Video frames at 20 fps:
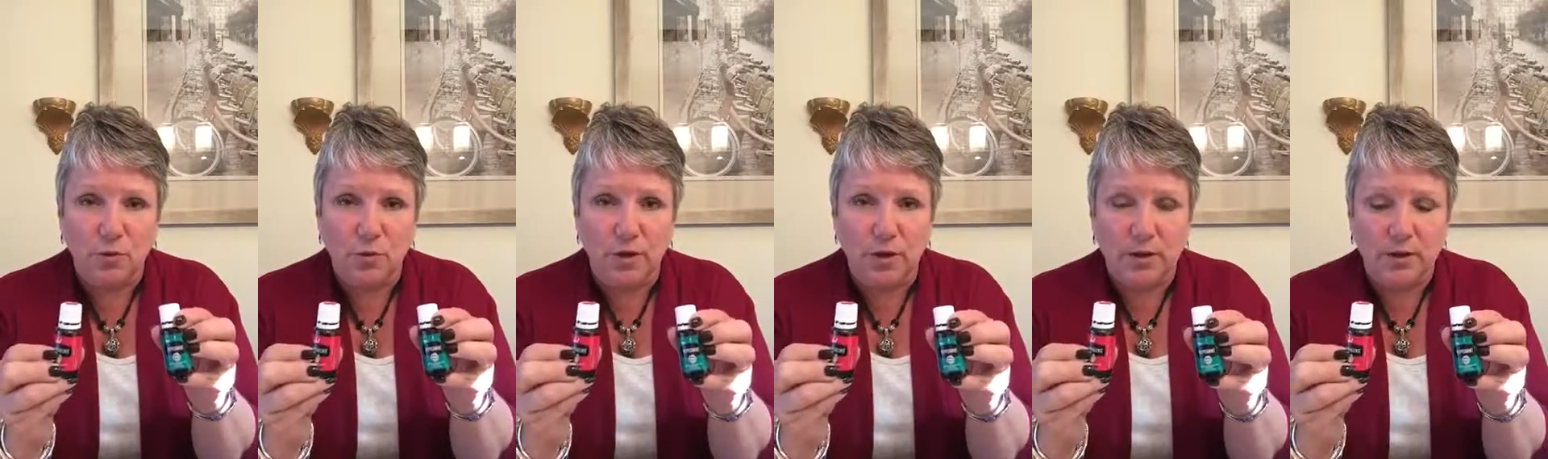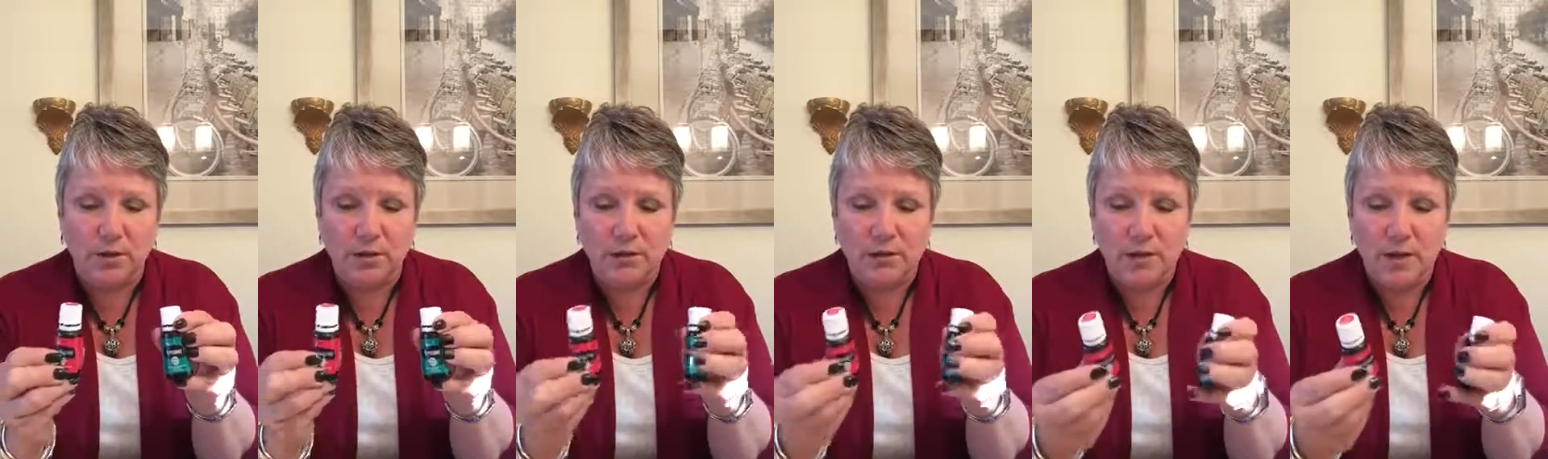
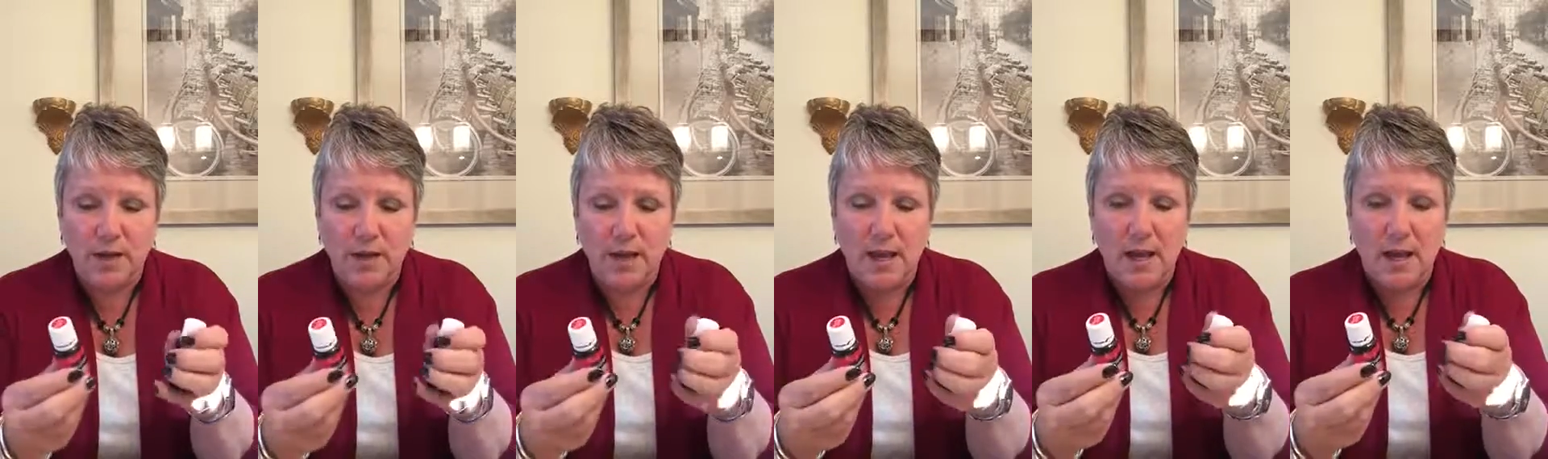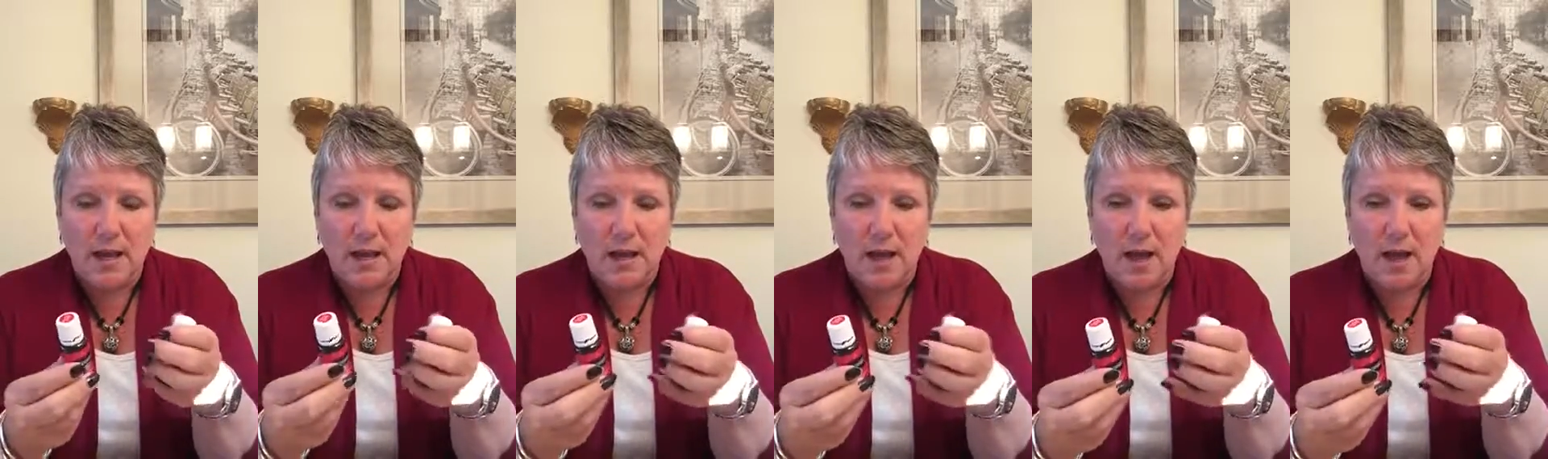oils,
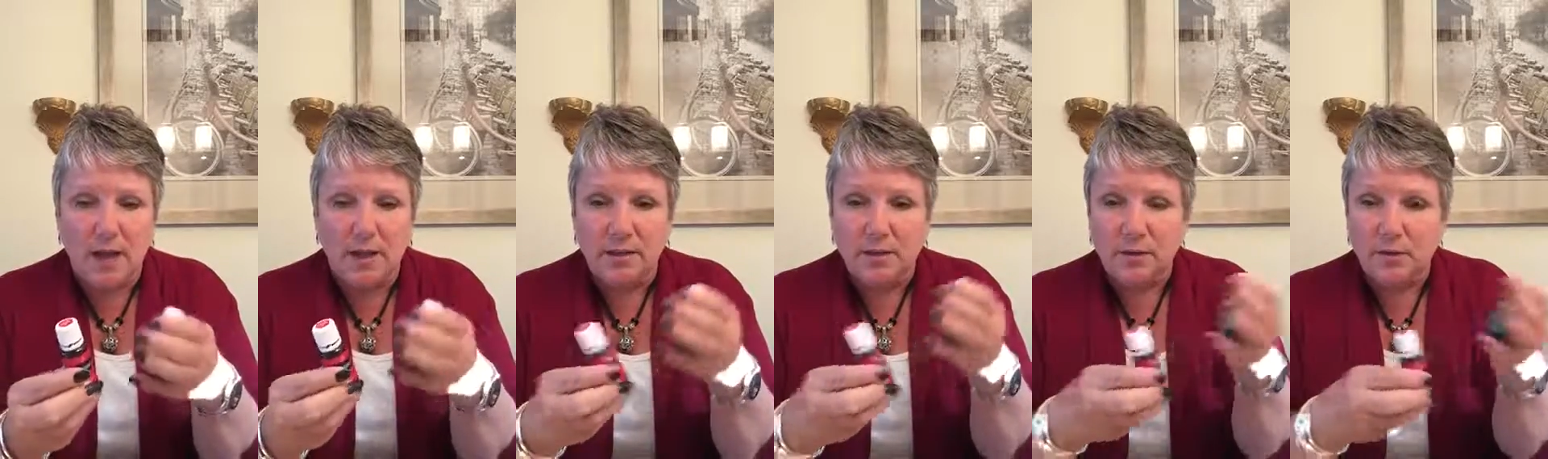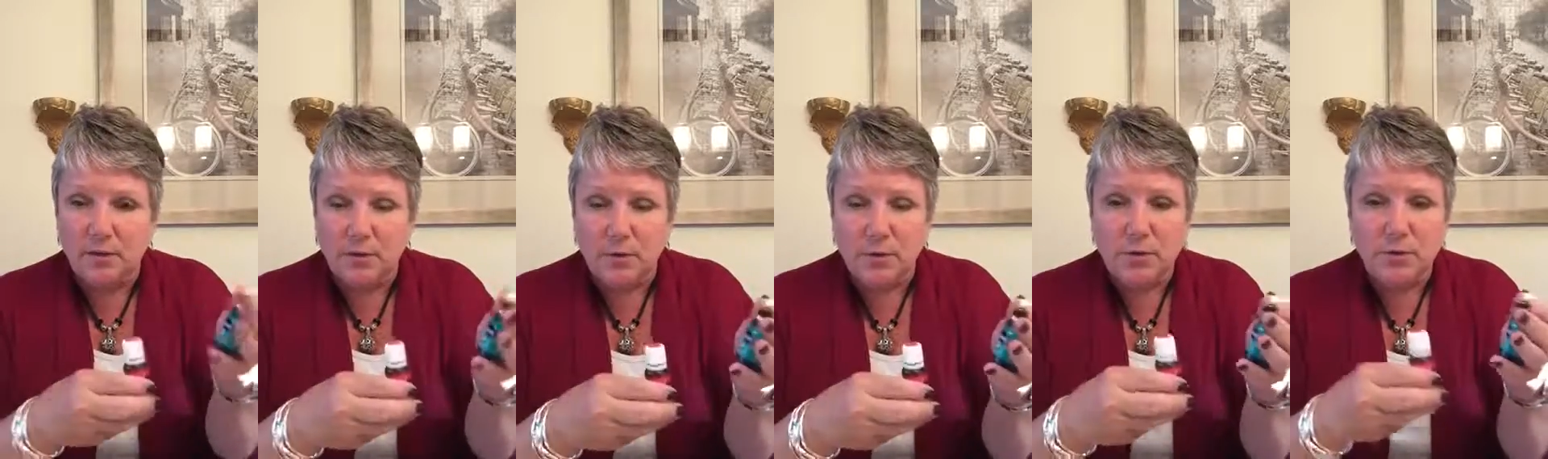
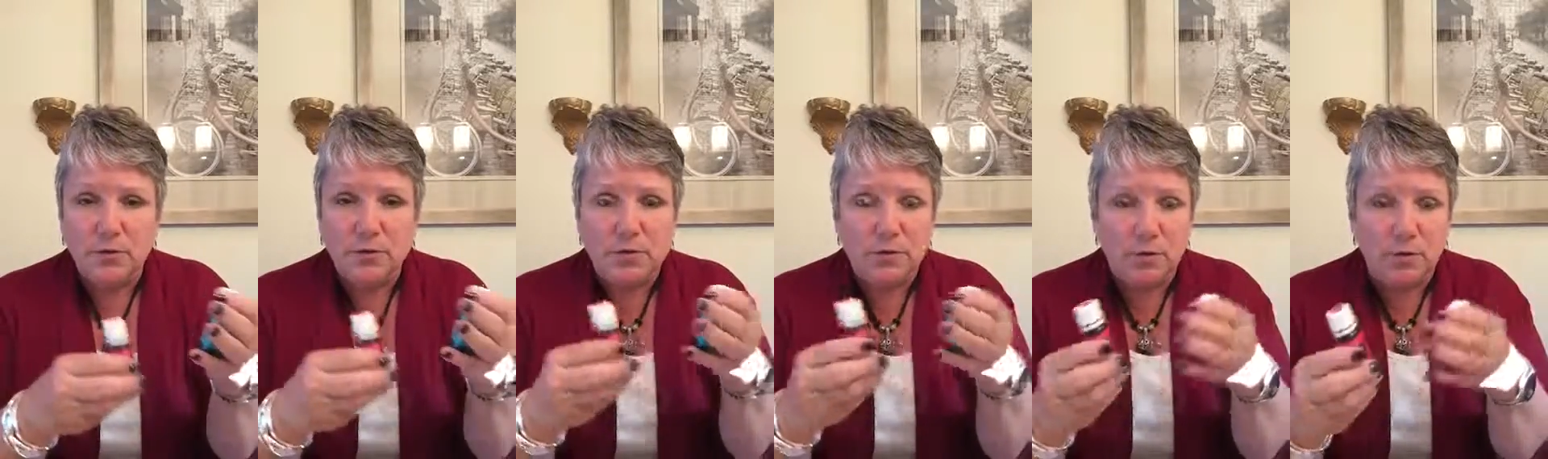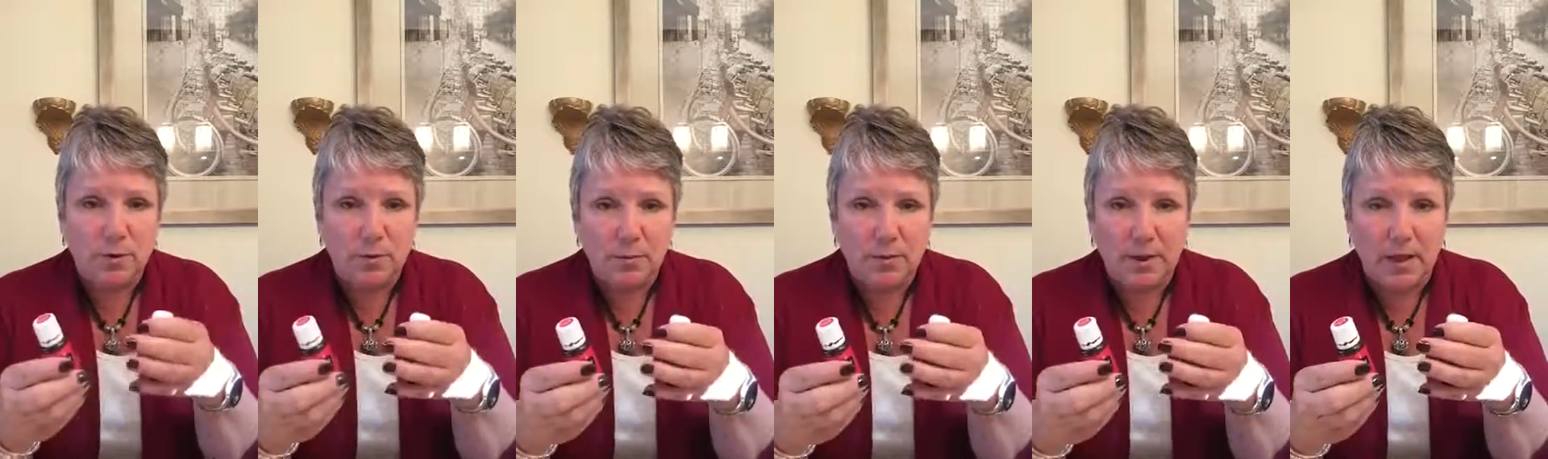diffused
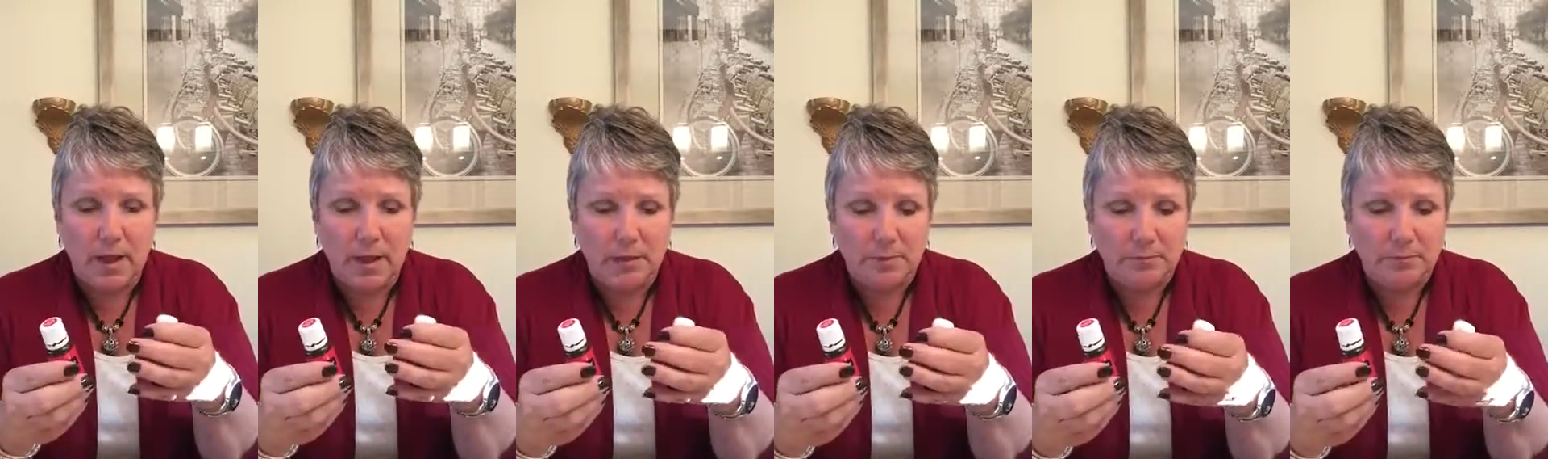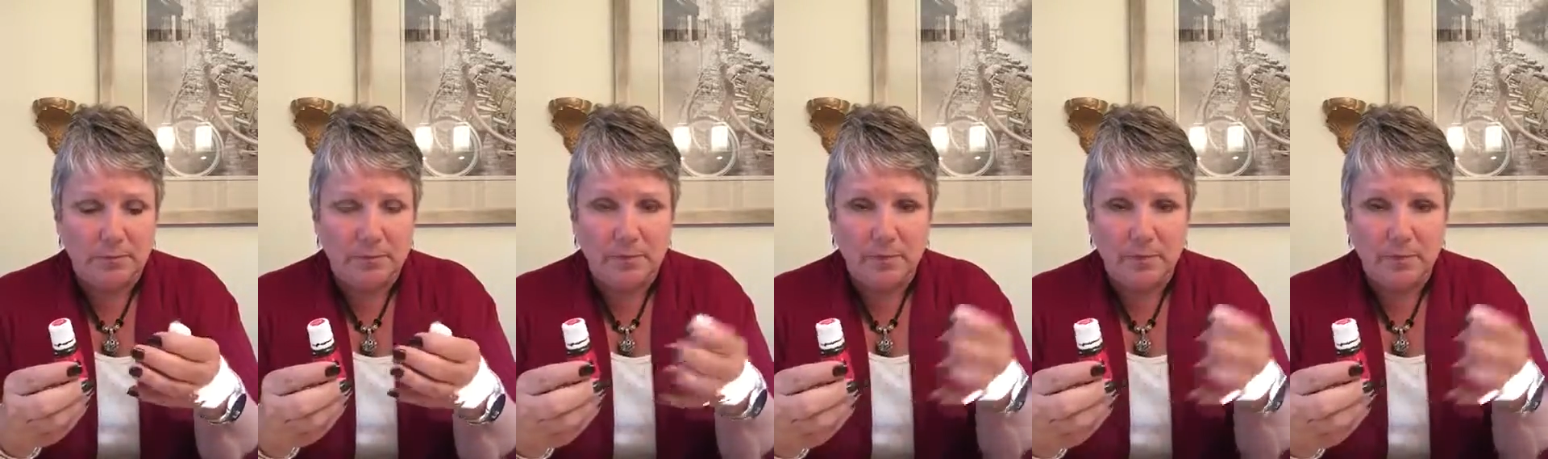or applied.